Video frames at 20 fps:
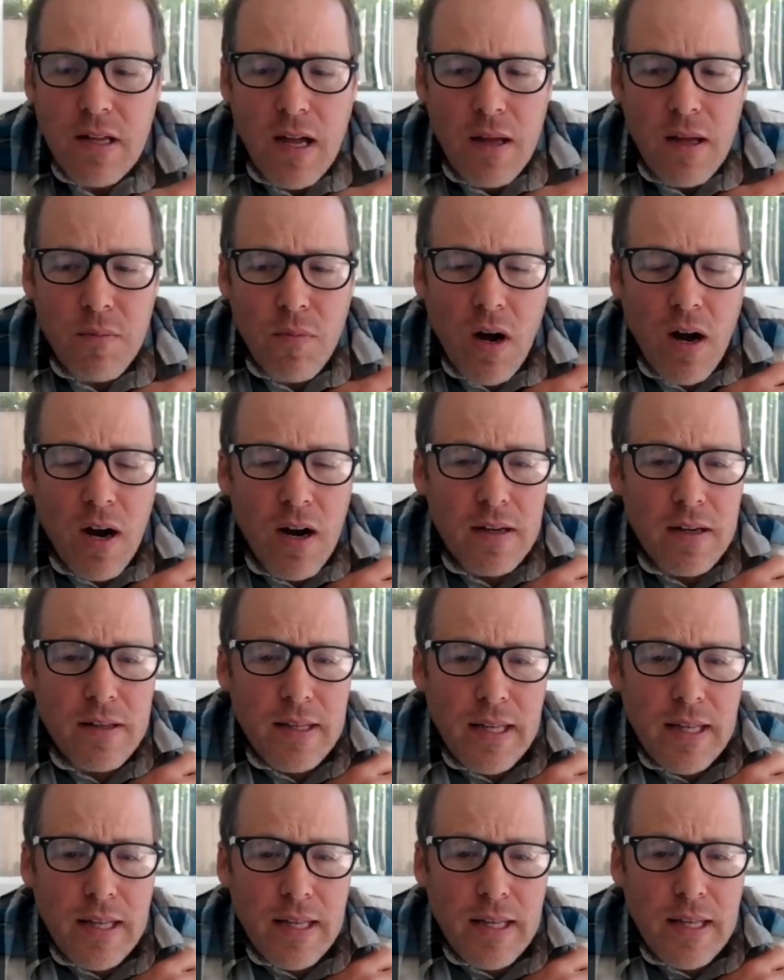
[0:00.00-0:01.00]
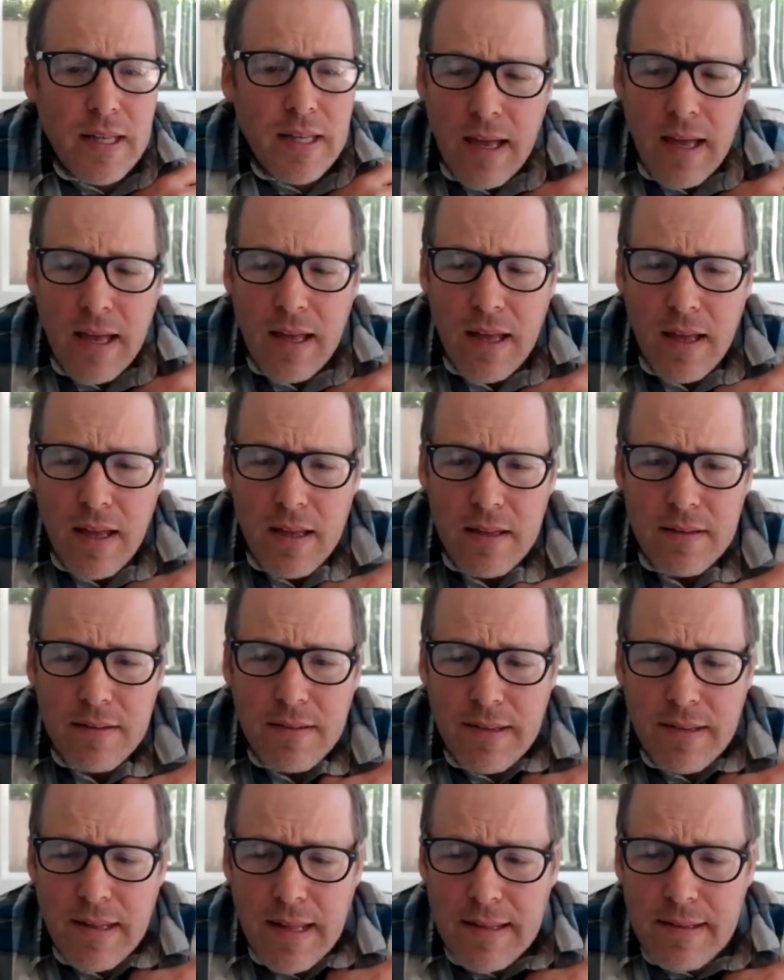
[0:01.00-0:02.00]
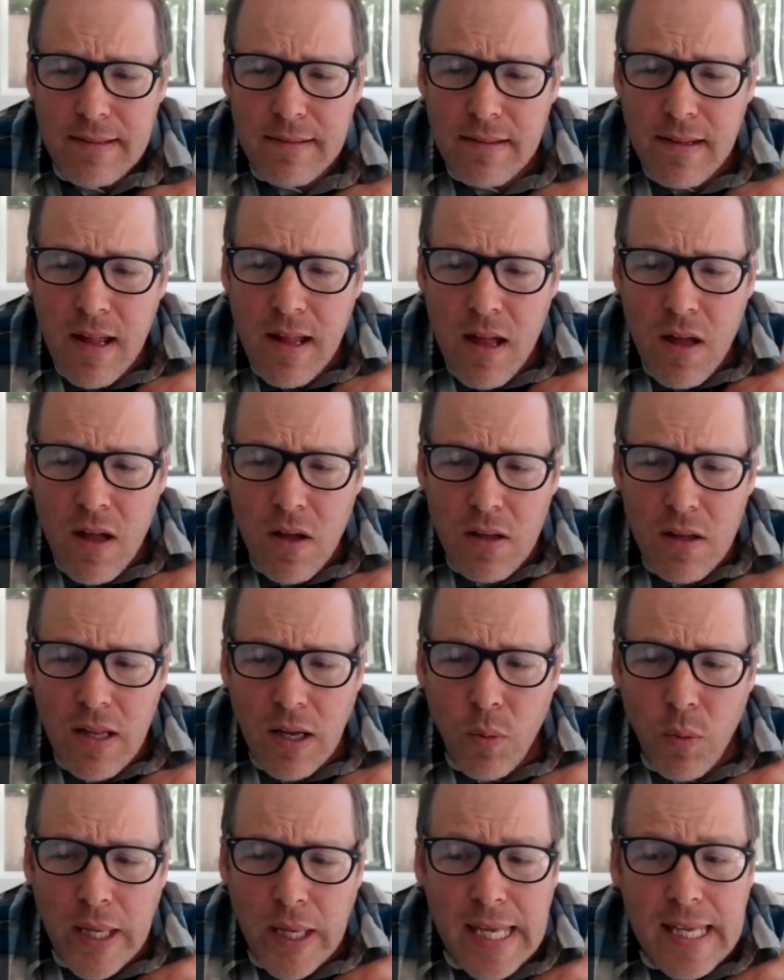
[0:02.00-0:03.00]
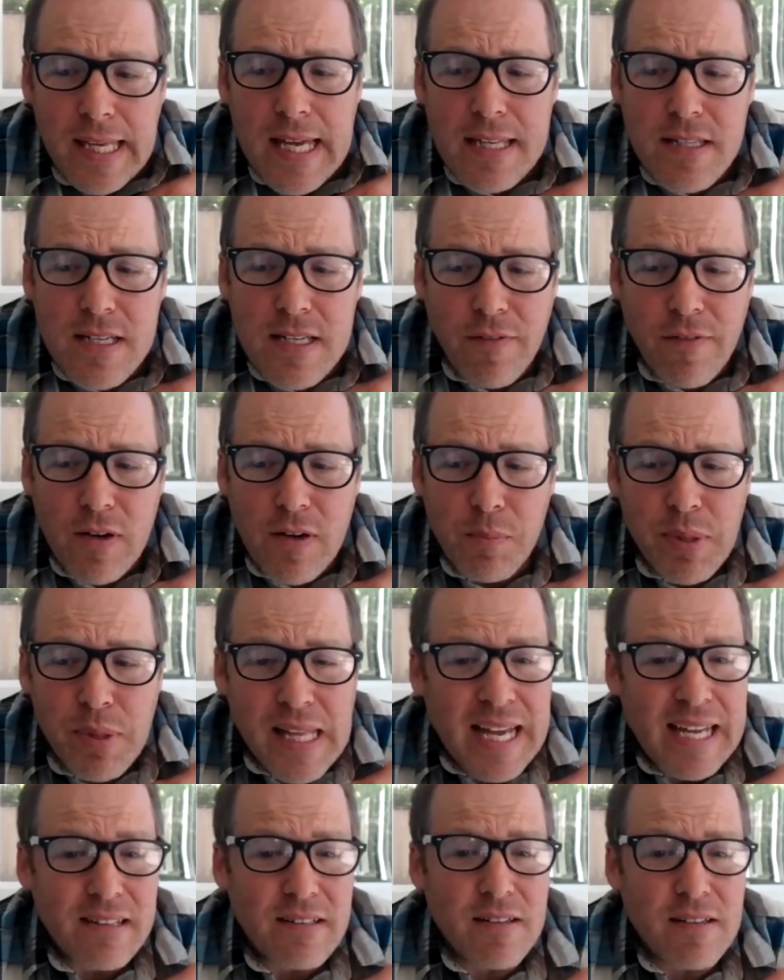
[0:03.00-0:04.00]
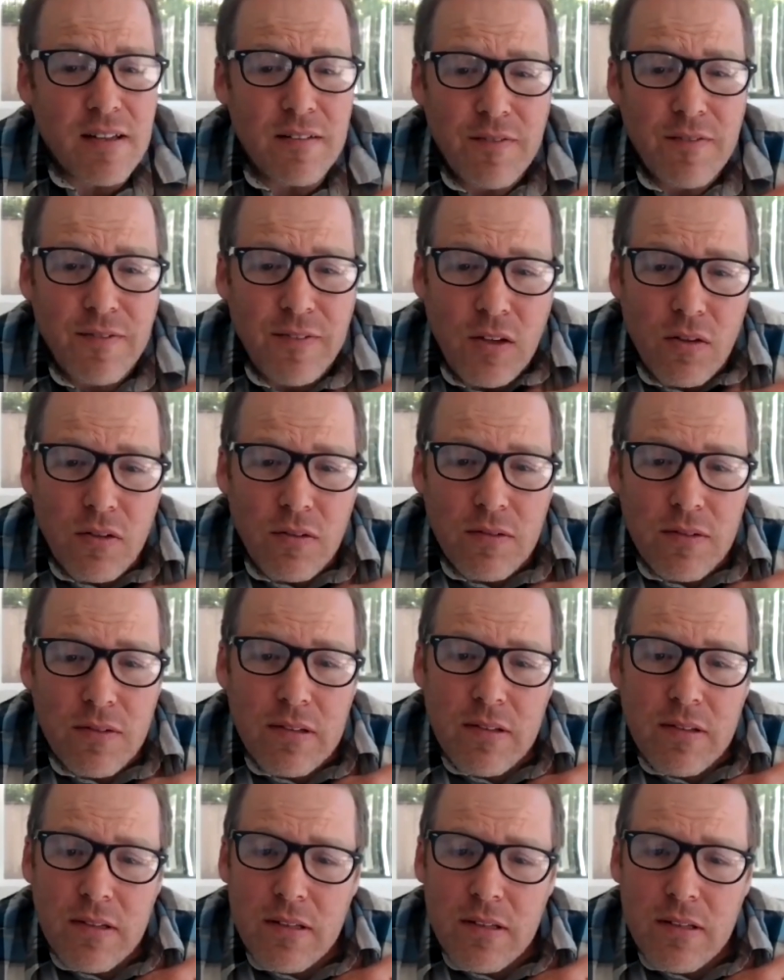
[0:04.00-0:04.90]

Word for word: um, Hartley uh, says, like, we can get different plants confused.